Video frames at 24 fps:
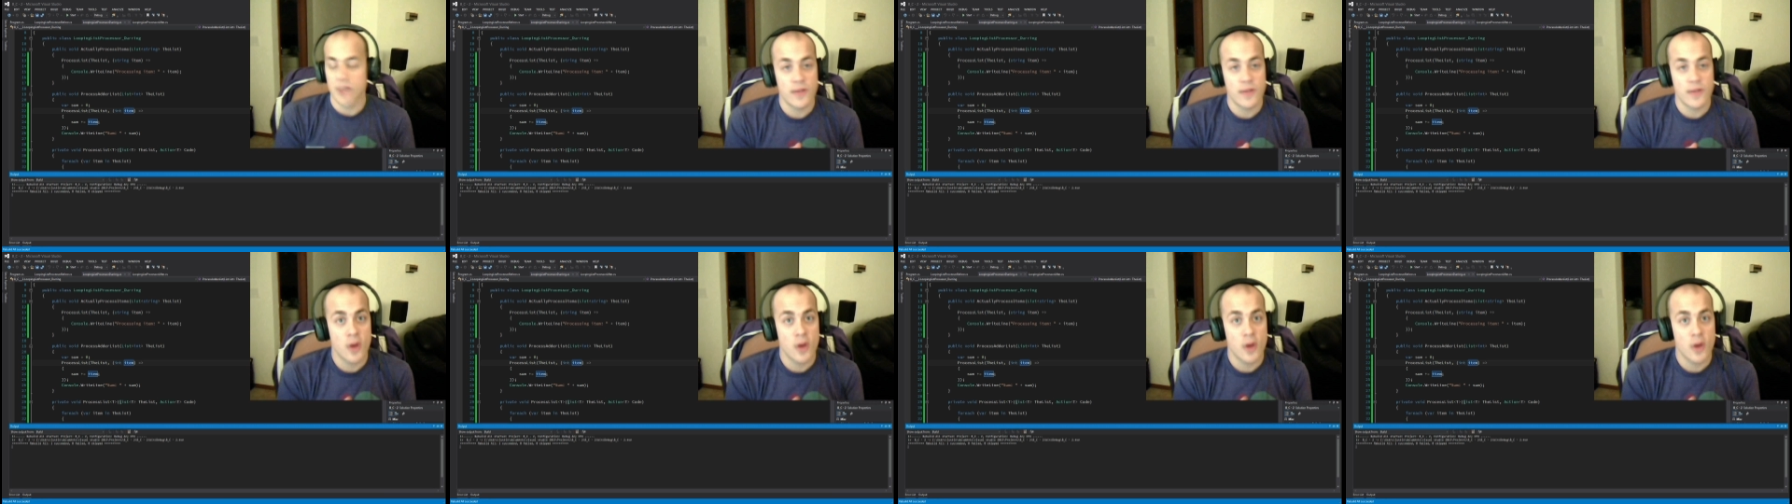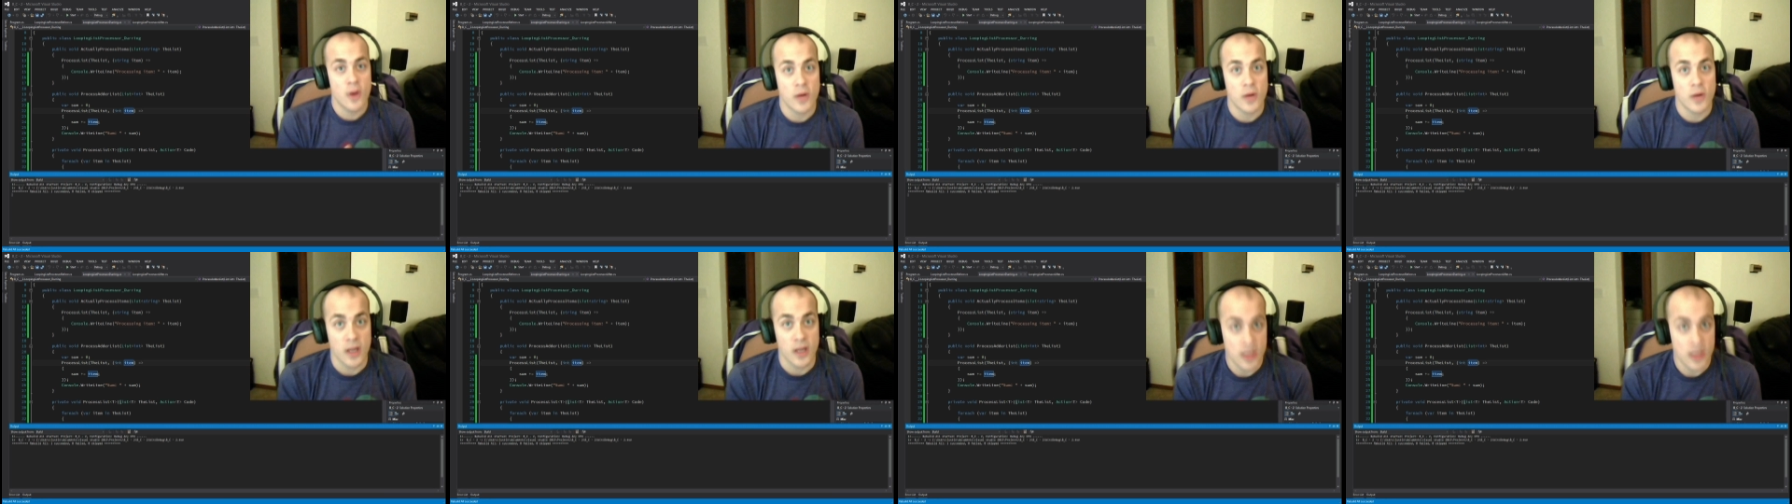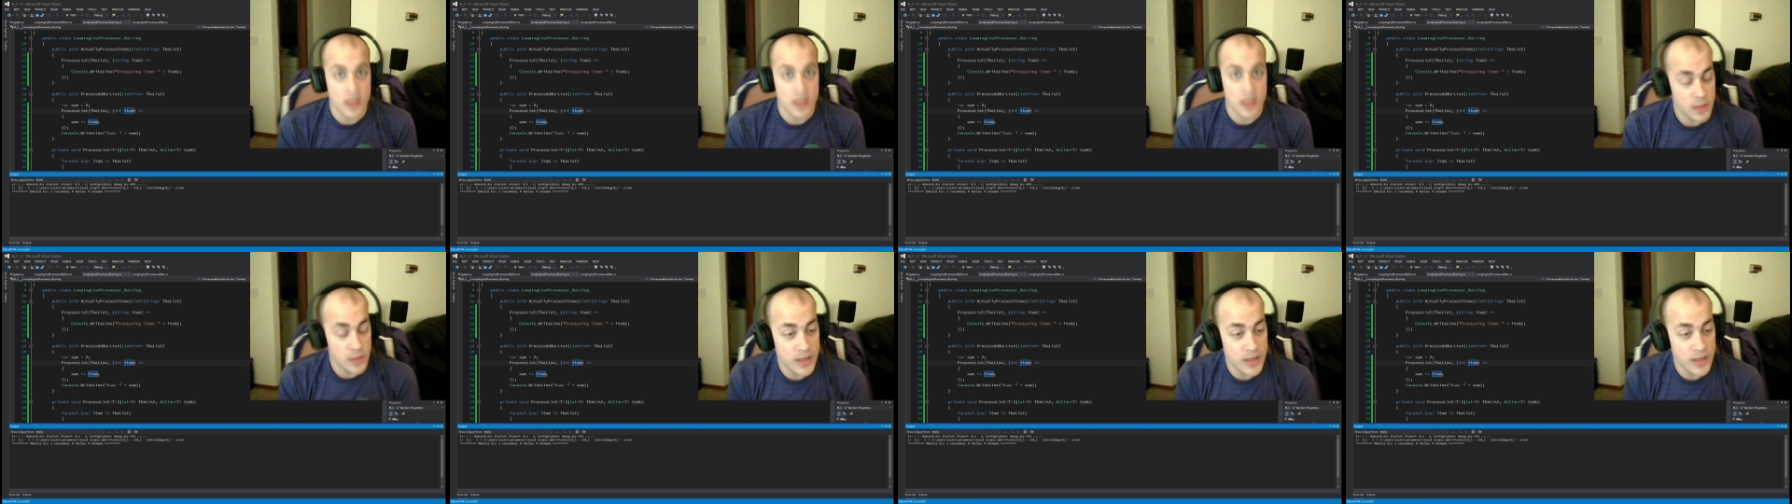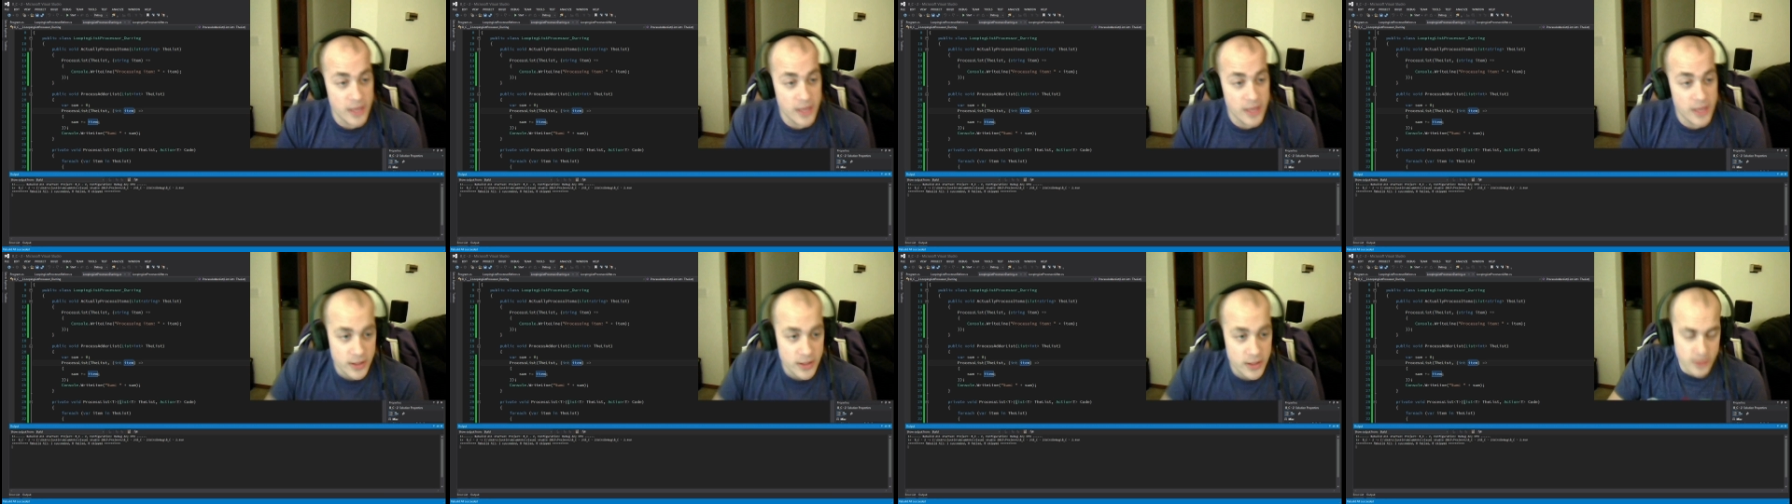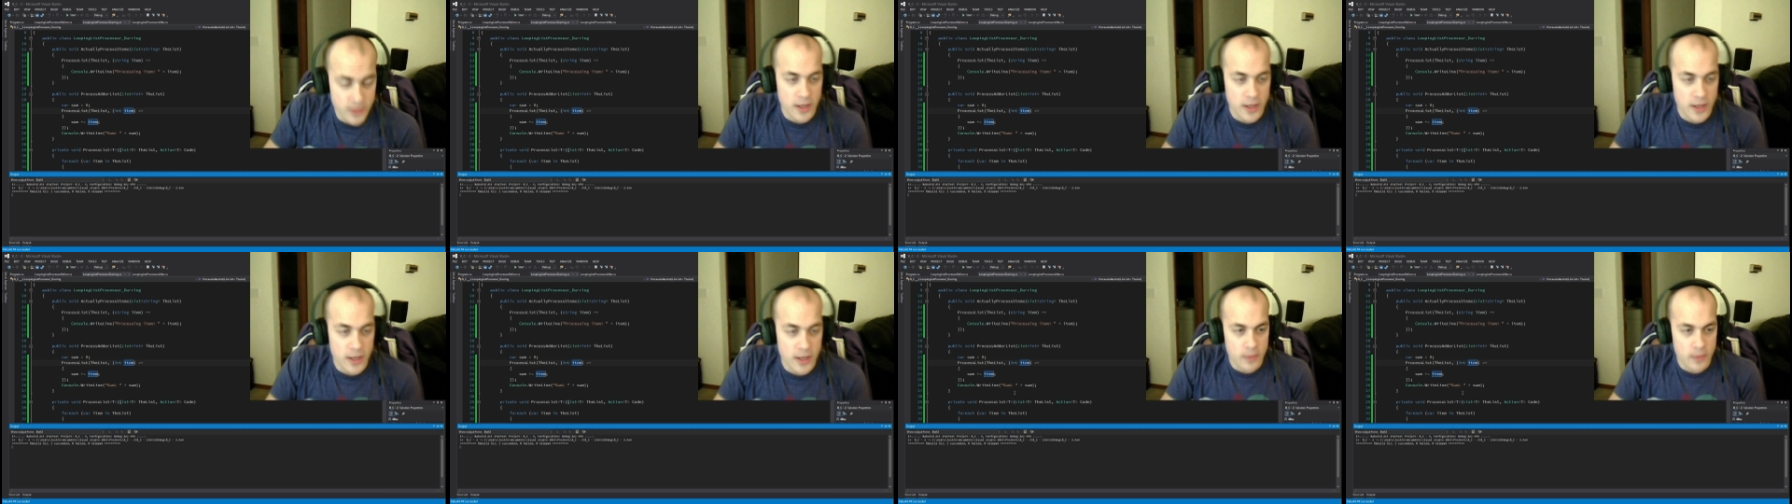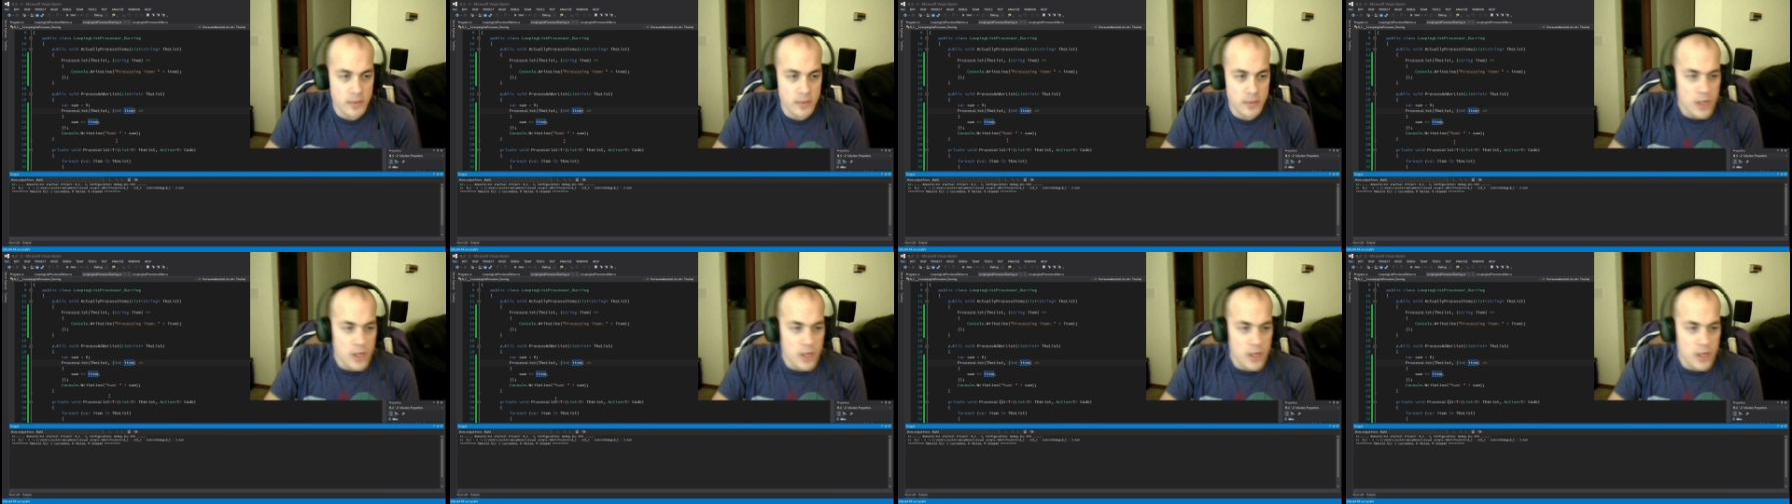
Live coding. I'm glad that turned out.